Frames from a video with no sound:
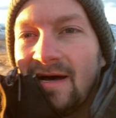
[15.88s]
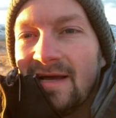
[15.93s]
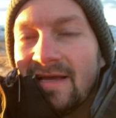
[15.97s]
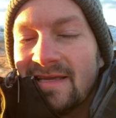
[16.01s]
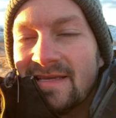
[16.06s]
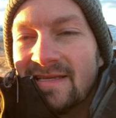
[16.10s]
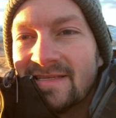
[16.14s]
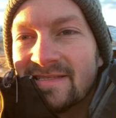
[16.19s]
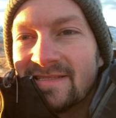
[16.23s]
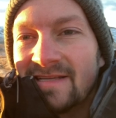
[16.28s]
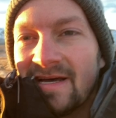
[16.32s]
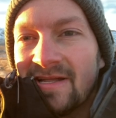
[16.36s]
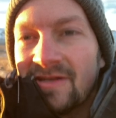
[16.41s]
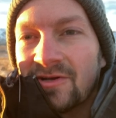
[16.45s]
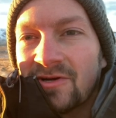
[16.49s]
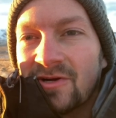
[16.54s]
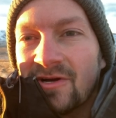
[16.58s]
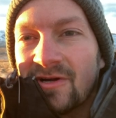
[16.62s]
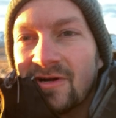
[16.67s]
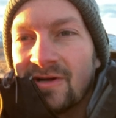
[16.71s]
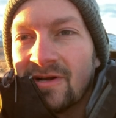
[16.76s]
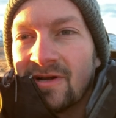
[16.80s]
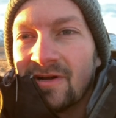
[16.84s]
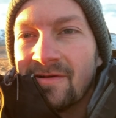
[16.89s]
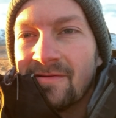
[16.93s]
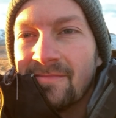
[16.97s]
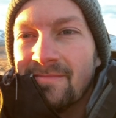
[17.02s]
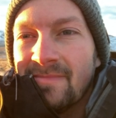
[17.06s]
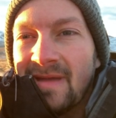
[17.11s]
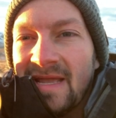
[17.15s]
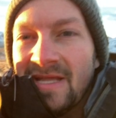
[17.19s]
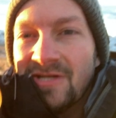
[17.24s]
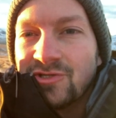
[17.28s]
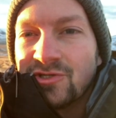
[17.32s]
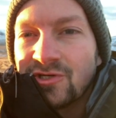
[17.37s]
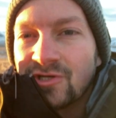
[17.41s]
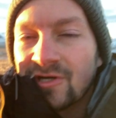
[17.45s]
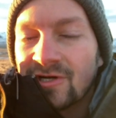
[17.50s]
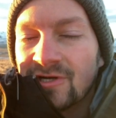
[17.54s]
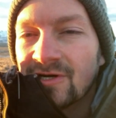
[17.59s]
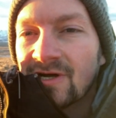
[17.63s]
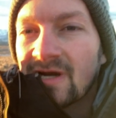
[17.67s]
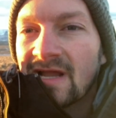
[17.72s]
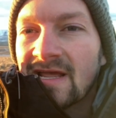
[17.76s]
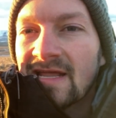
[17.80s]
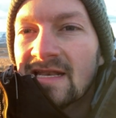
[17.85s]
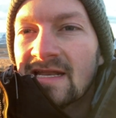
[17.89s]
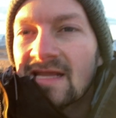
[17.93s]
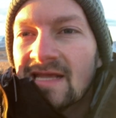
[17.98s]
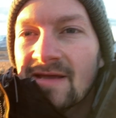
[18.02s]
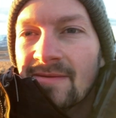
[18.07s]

is under major and